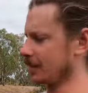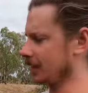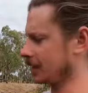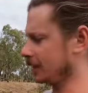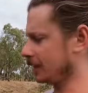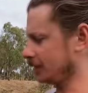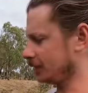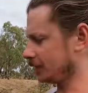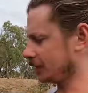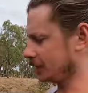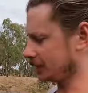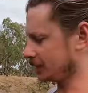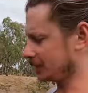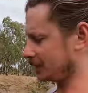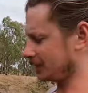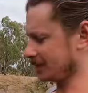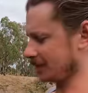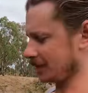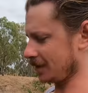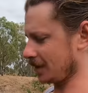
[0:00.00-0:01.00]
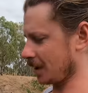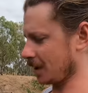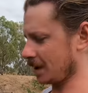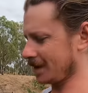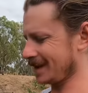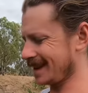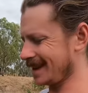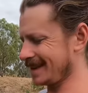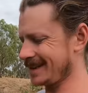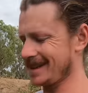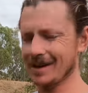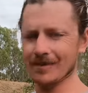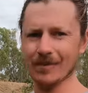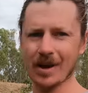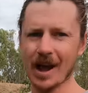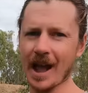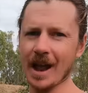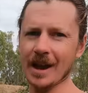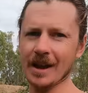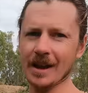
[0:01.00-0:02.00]
And it just, oh, it did
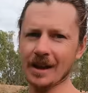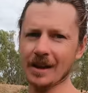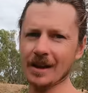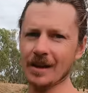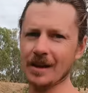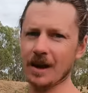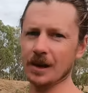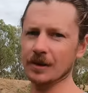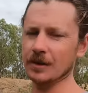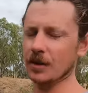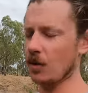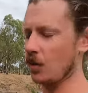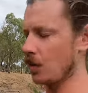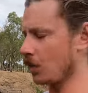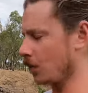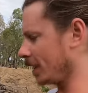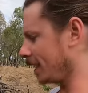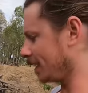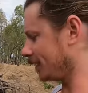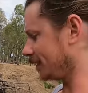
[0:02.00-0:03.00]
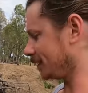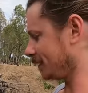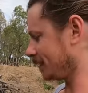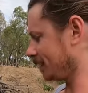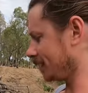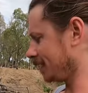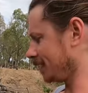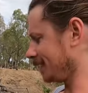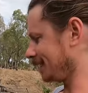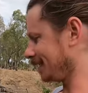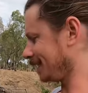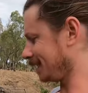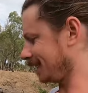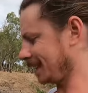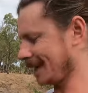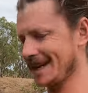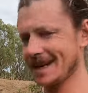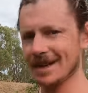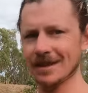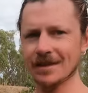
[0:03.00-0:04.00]
my head in. I was always
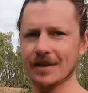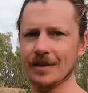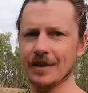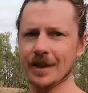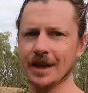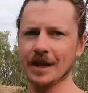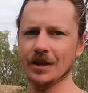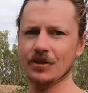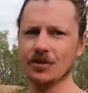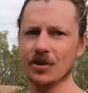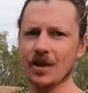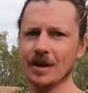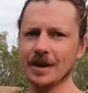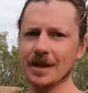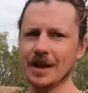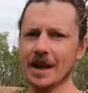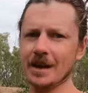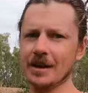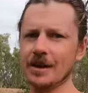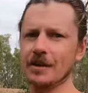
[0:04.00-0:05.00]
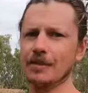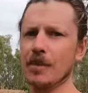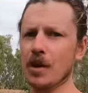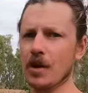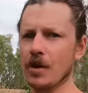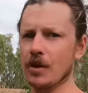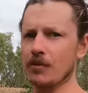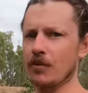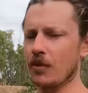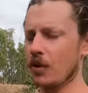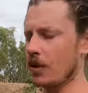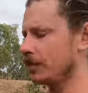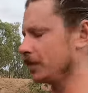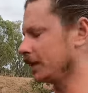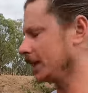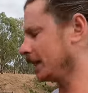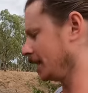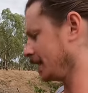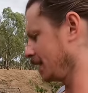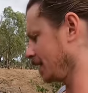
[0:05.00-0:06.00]
cleaning the thing, trying to get it to burn
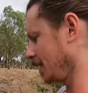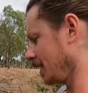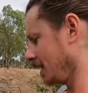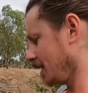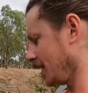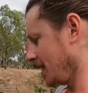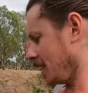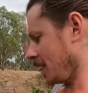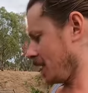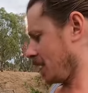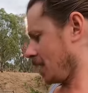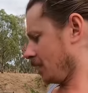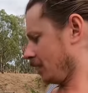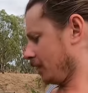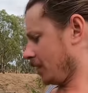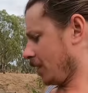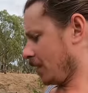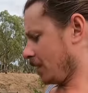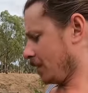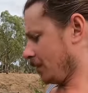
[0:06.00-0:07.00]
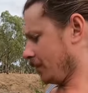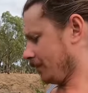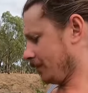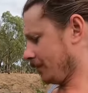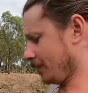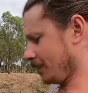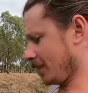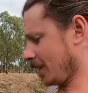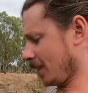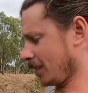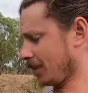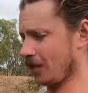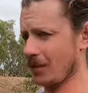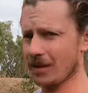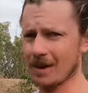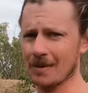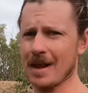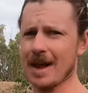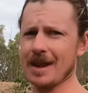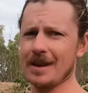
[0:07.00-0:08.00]
properly. So I
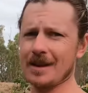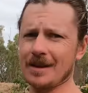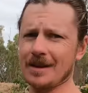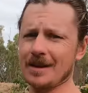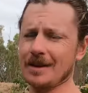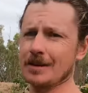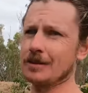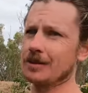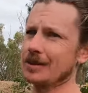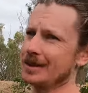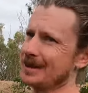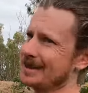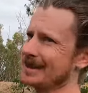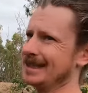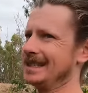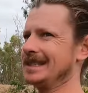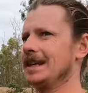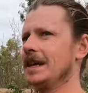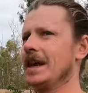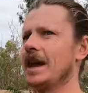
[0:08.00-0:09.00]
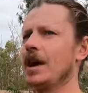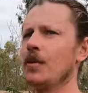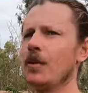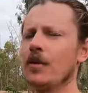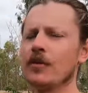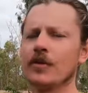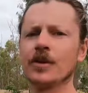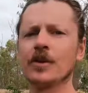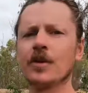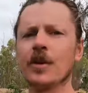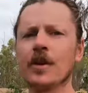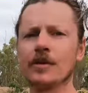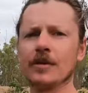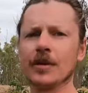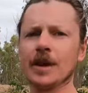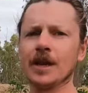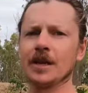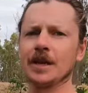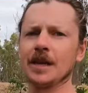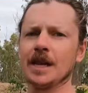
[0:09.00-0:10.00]
thought about it and I thought, how often do I
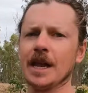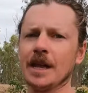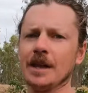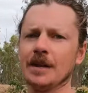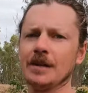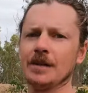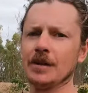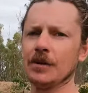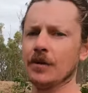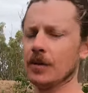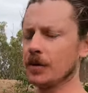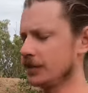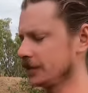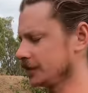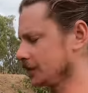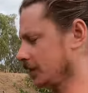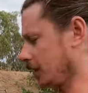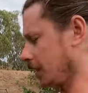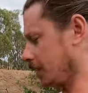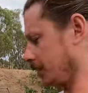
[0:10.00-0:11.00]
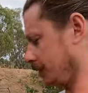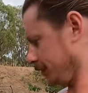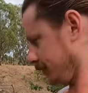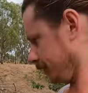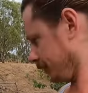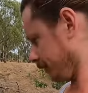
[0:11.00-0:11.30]
really need the grill side?